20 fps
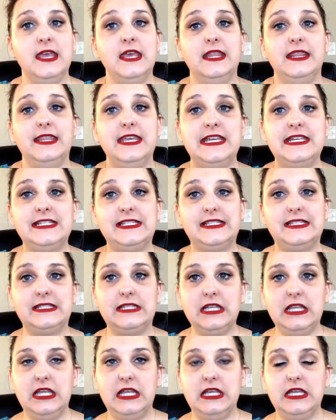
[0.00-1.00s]
This
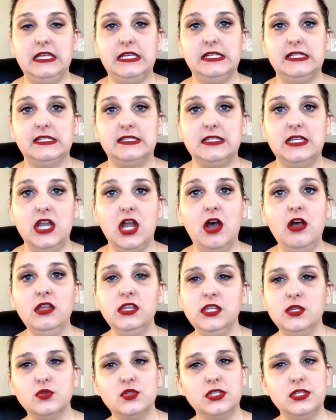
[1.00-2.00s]
is
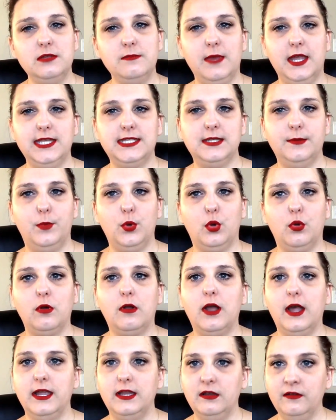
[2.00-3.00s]
not usually my typical
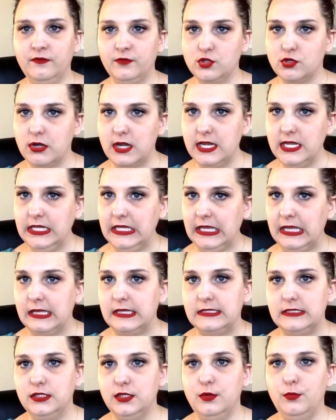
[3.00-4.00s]
kind of drink,
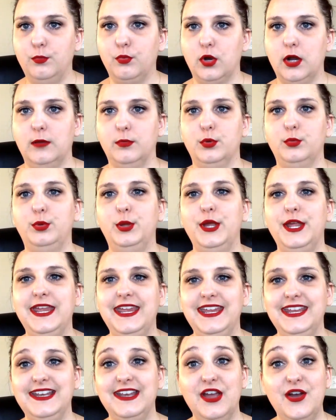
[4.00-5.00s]
as you
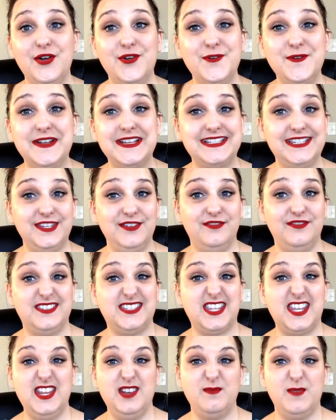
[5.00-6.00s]
probably know because you've
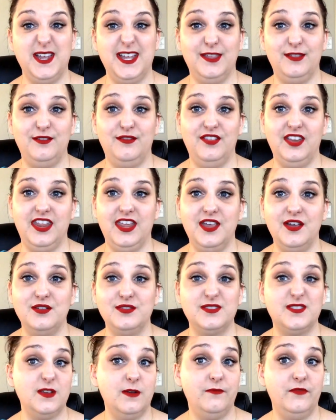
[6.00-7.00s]
seen my other
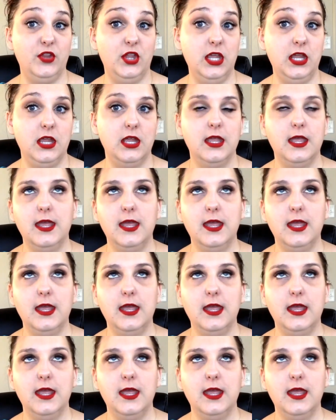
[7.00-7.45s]
videos, hopefully.